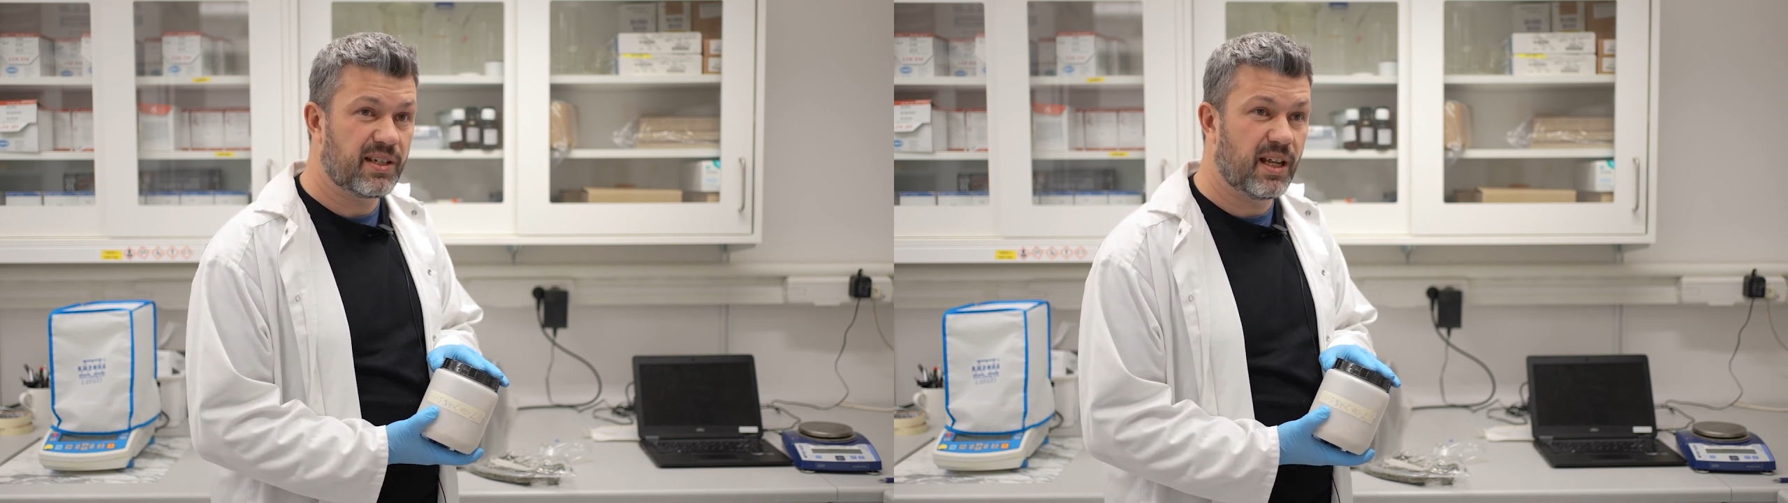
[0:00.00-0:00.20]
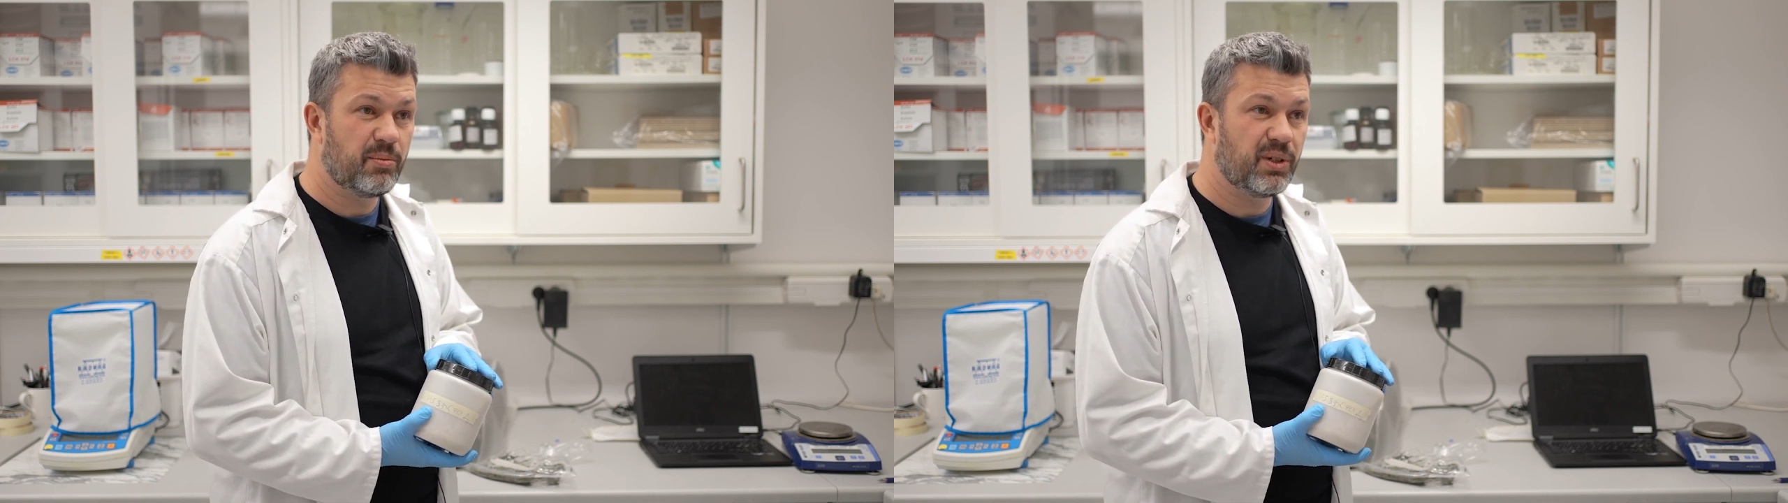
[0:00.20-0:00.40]

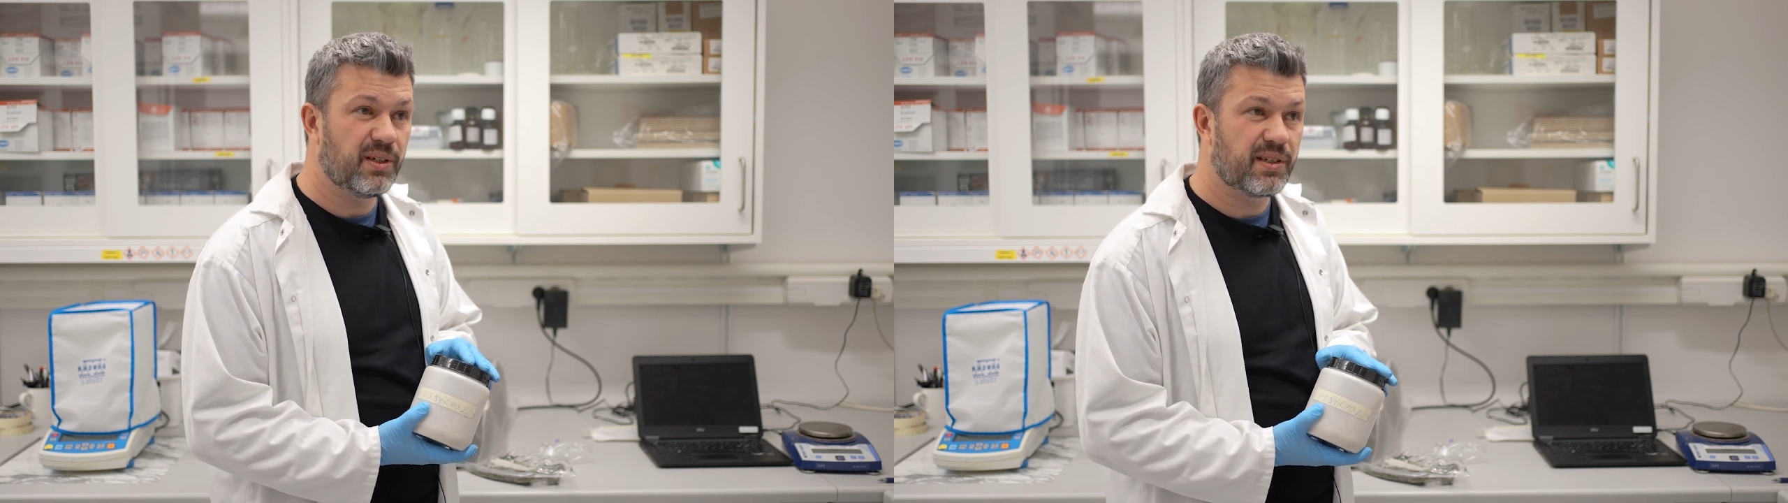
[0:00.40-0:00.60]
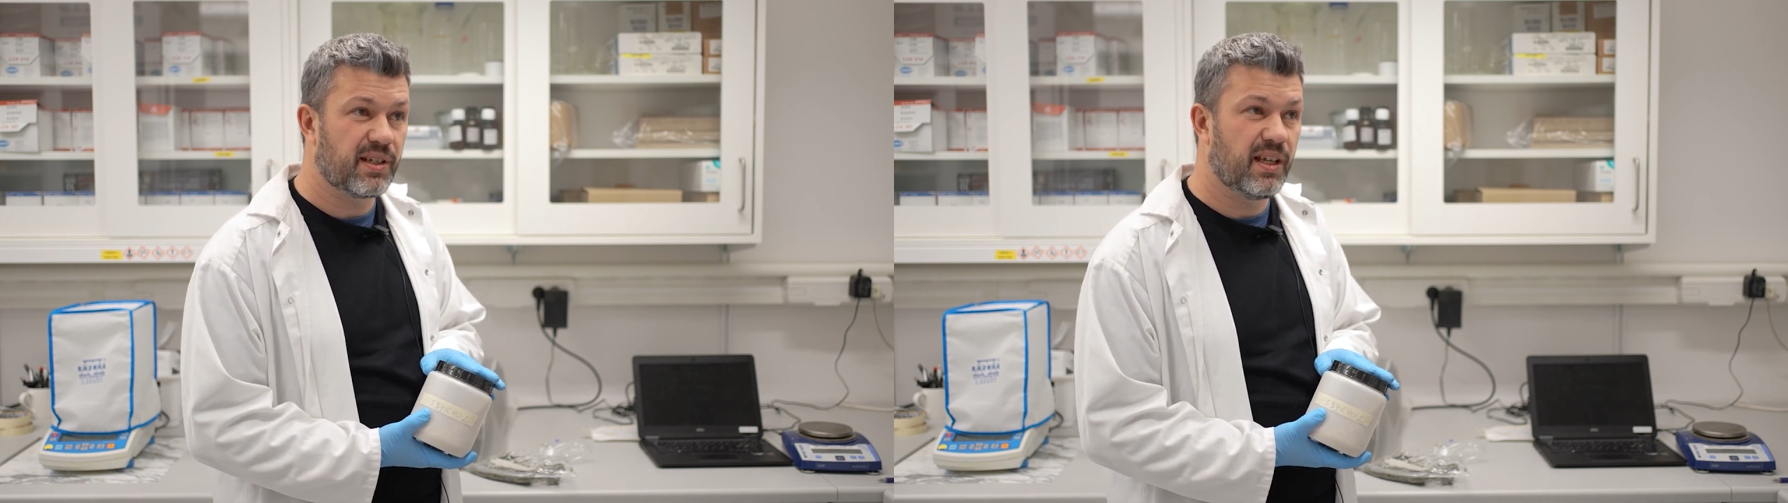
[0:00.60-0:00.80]

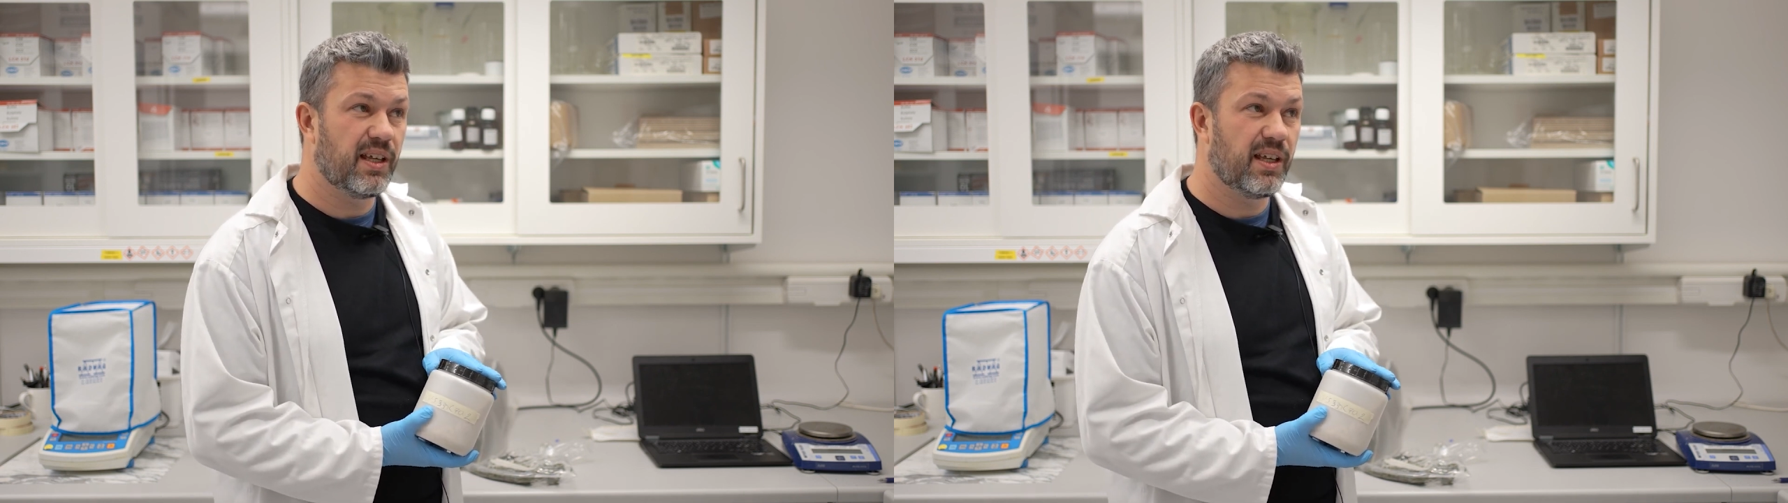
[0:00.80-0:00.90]
samples.